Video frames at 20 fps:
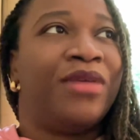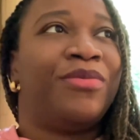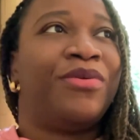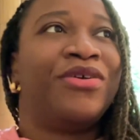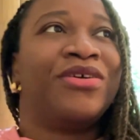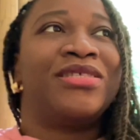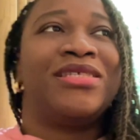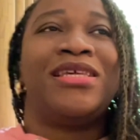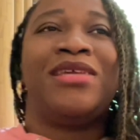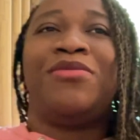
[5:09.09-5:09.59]

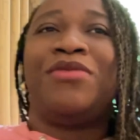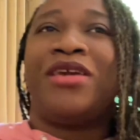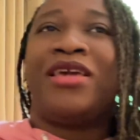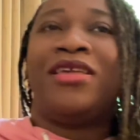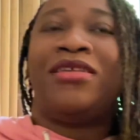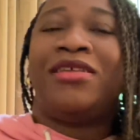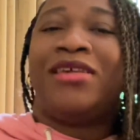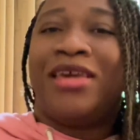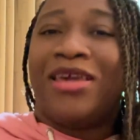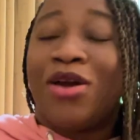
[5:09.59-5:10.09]
because
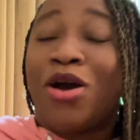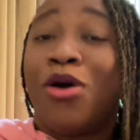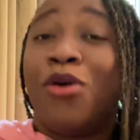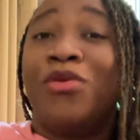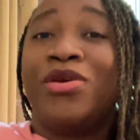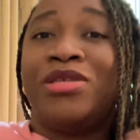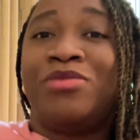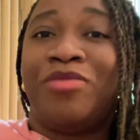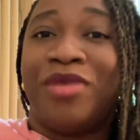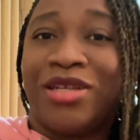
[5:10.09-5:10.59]
he
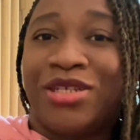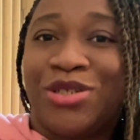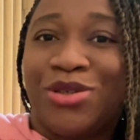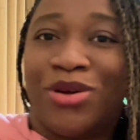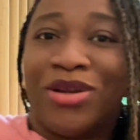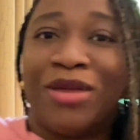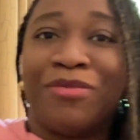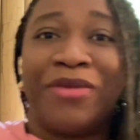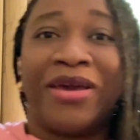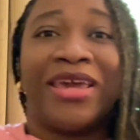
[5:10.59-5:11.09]
always made
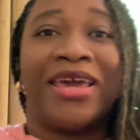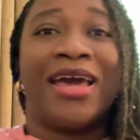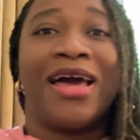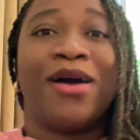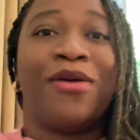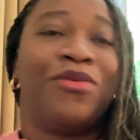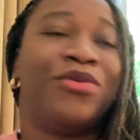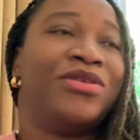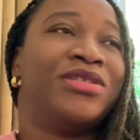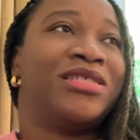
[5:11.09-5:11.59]
sure that my
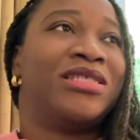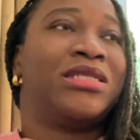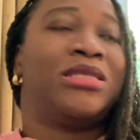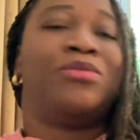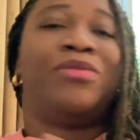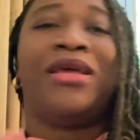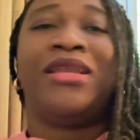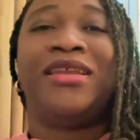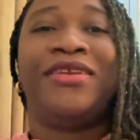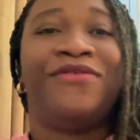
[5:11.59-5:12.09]
car was
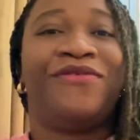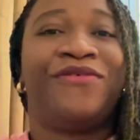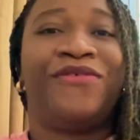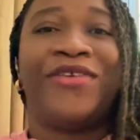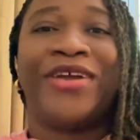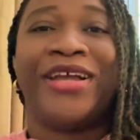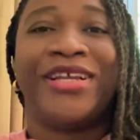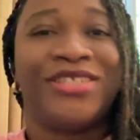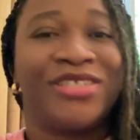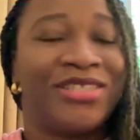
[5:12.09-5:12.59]
smelling
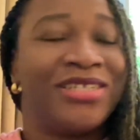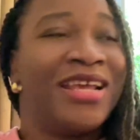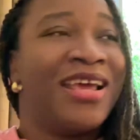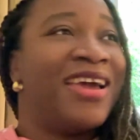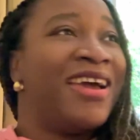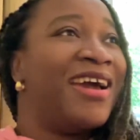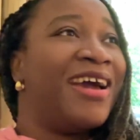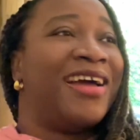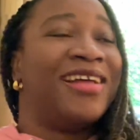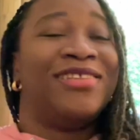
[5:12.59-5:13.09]
fresh
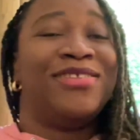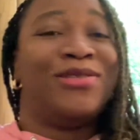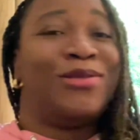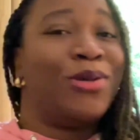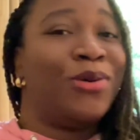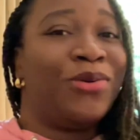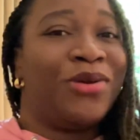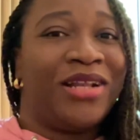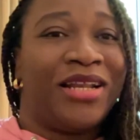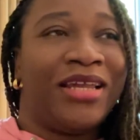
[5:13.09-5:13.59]
and
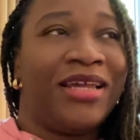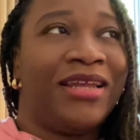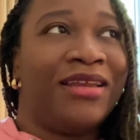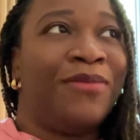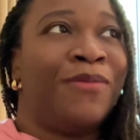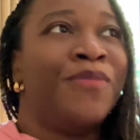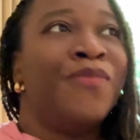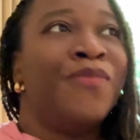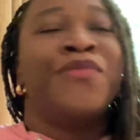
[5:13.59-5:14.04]
so clean.